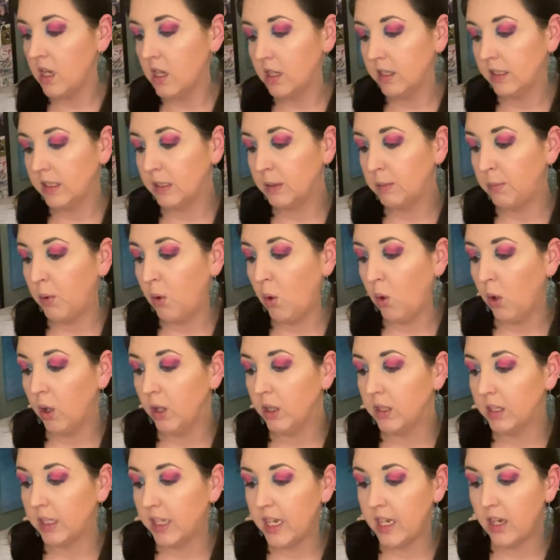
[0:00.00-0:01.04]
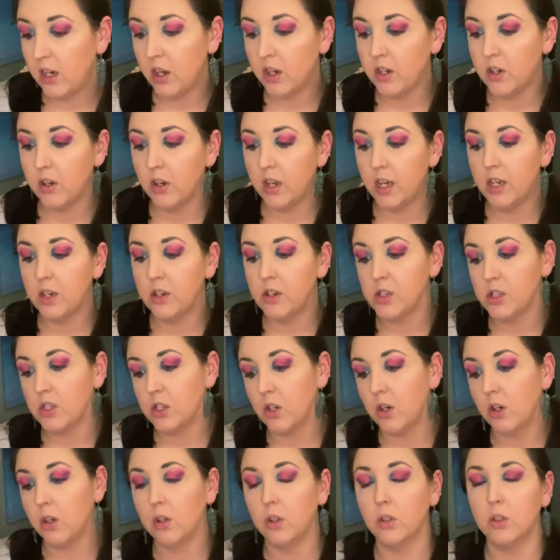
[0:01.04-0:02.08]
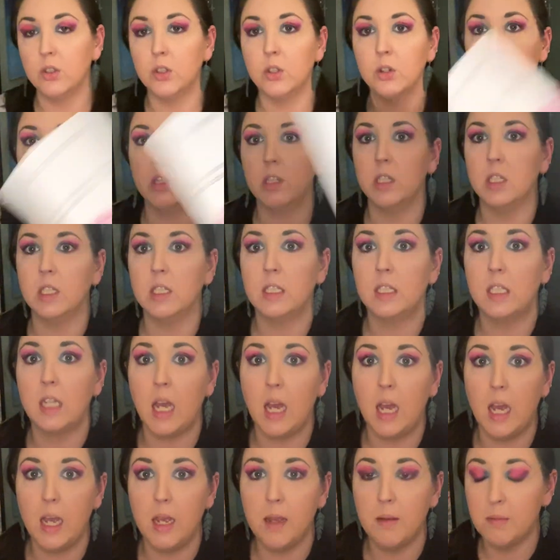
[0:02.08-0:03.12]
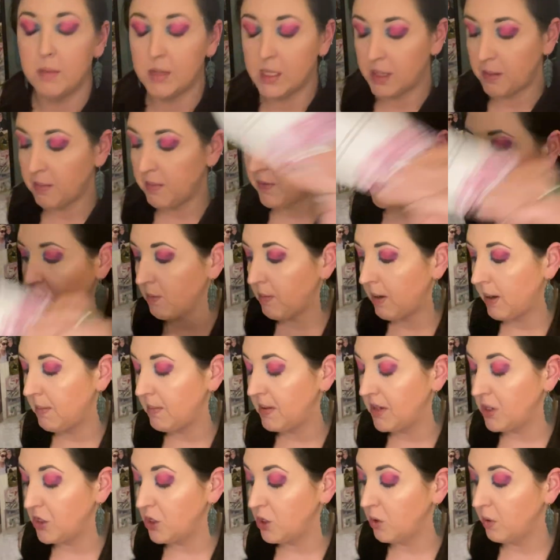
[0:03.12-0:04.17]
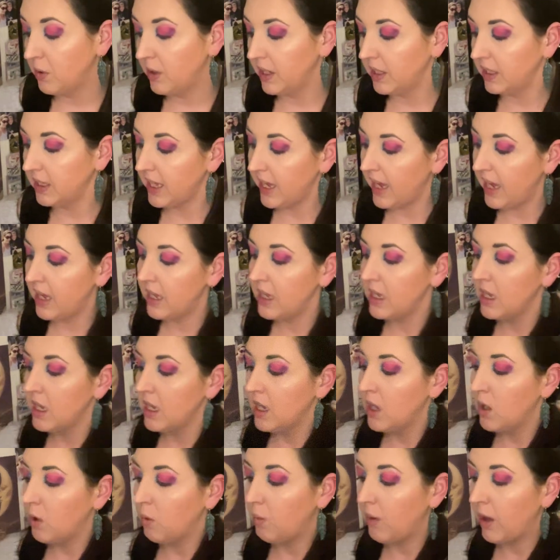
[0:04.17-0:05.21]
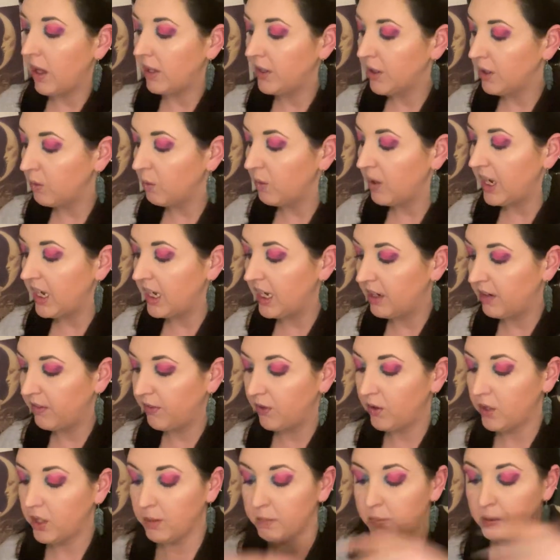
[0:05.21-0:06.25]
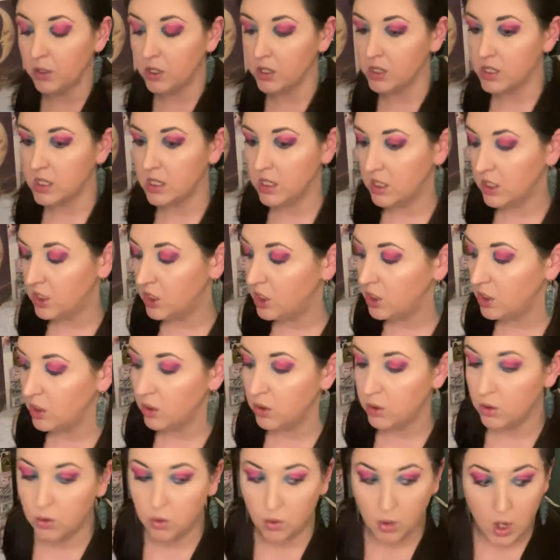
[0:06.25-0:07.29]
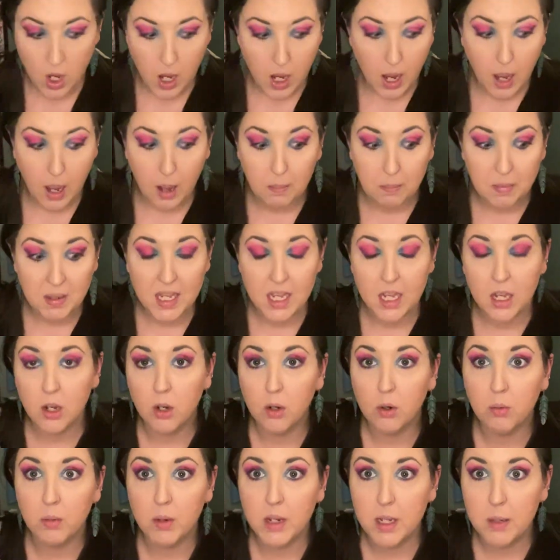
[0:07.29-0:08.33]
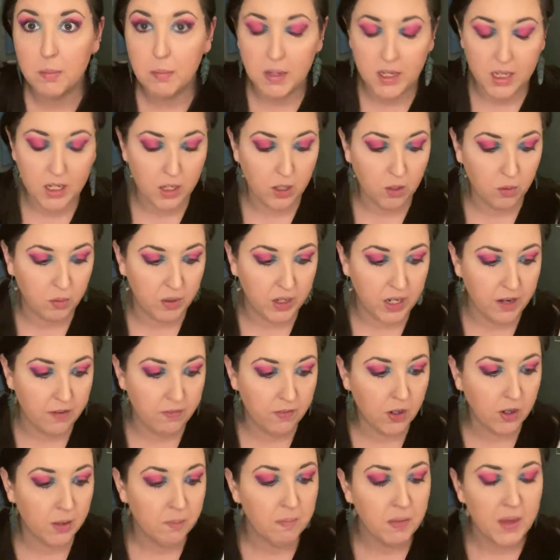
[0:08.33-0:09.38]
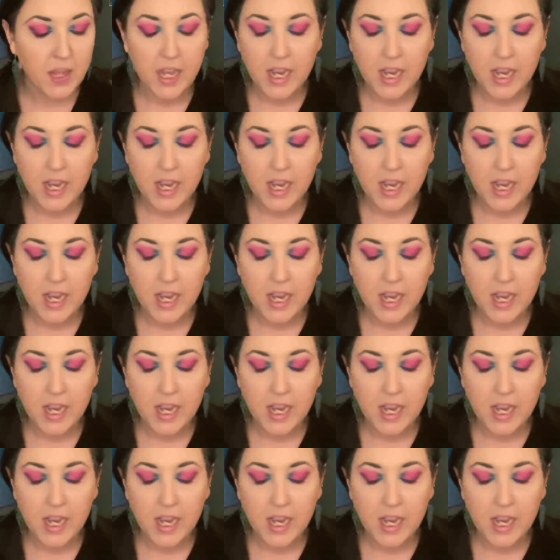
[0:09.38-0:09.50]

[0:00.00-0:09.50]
Support. Lean on your inner circle during this time. Some of you might be doing that while you're waiting for your person to appear, reappear, whatever.